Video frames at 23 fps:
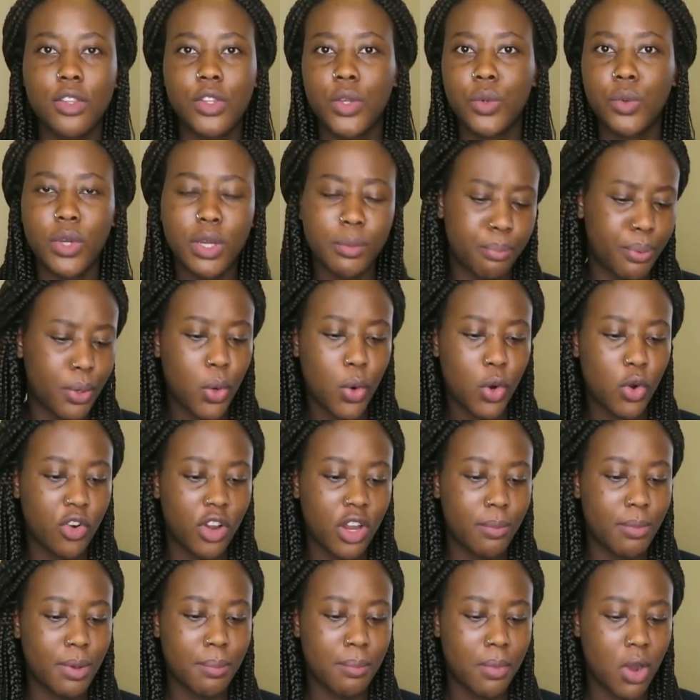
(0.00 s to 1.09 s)
new
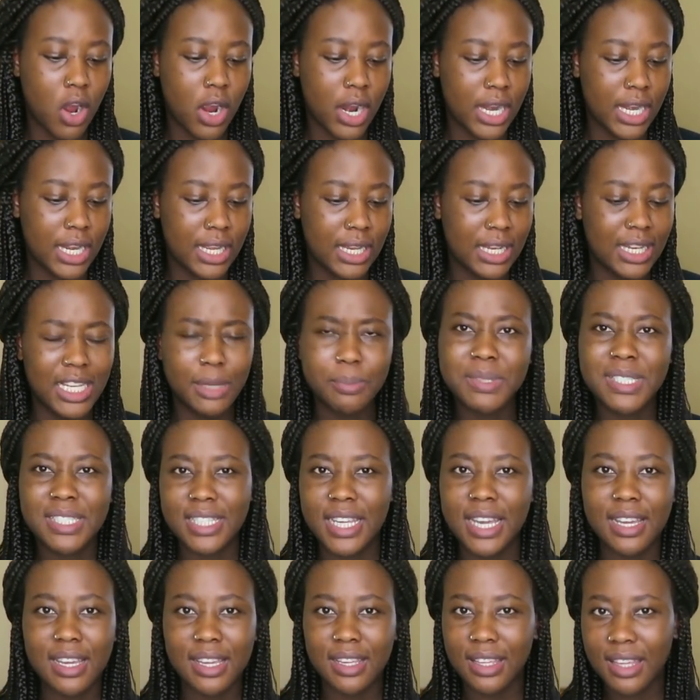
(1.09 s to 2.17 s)
Emporium Armani
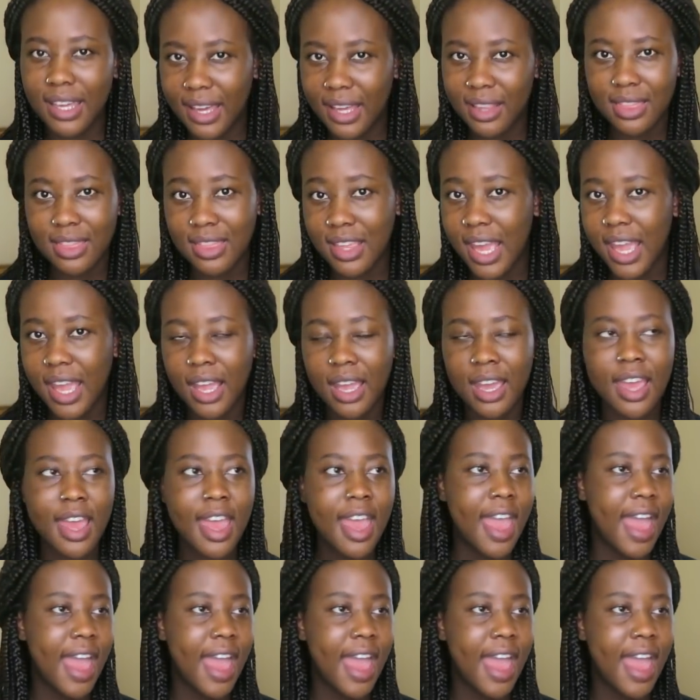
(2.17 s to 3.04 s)
lipstick kit thing,